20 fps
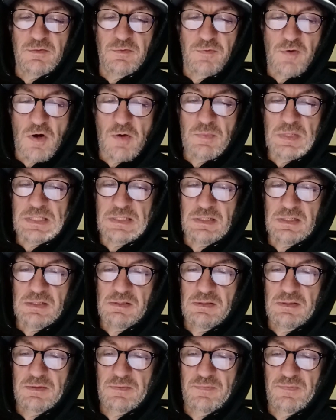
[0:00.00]

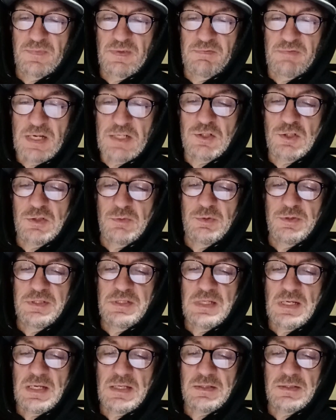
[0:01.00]
pharmacies, vegetable
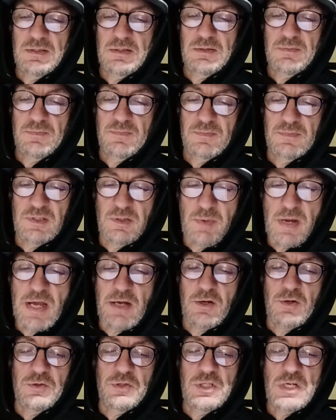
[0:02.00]
stands,
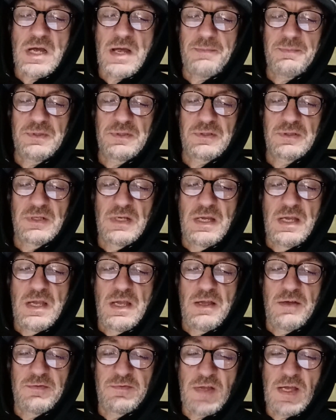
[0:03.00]
tobacco shops,
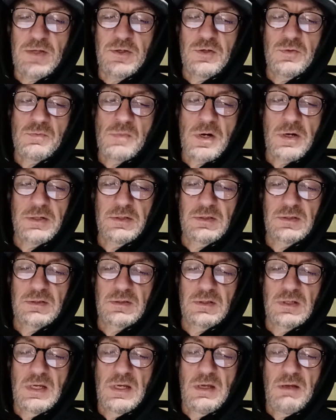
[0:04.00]
value
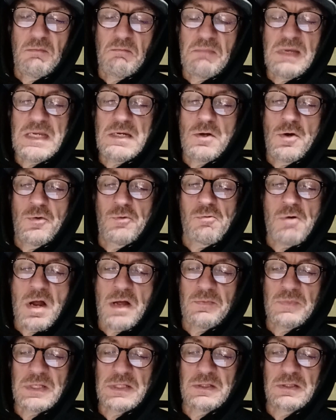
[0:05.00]
marts,
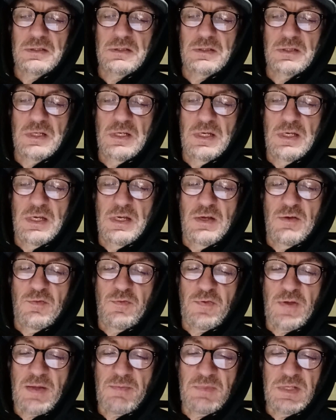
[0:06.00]
meat-o-ramas,
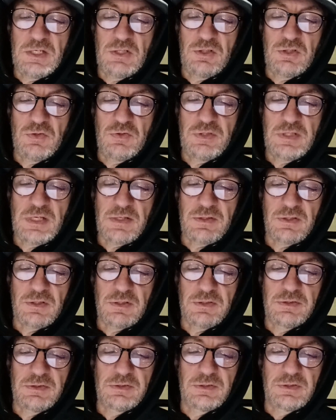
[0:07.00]
family shoe
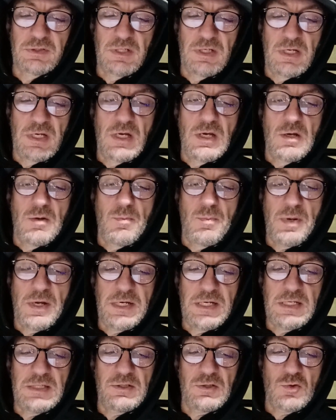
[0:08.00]
centers,
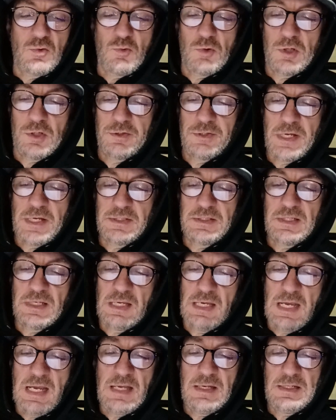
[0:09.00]
buddy squirrel nuts and
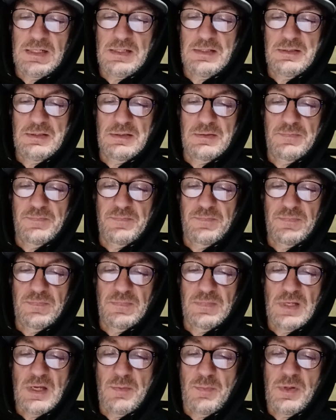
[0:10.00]
candies,
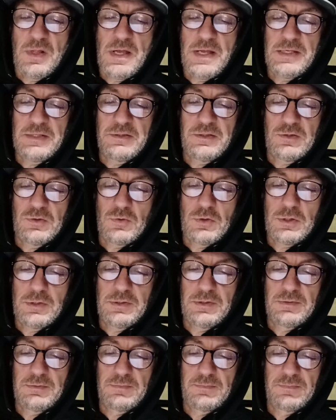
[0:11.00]
appliance
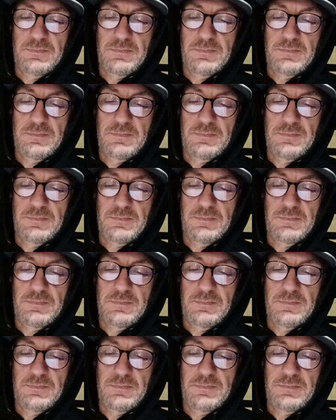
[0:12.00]
stores.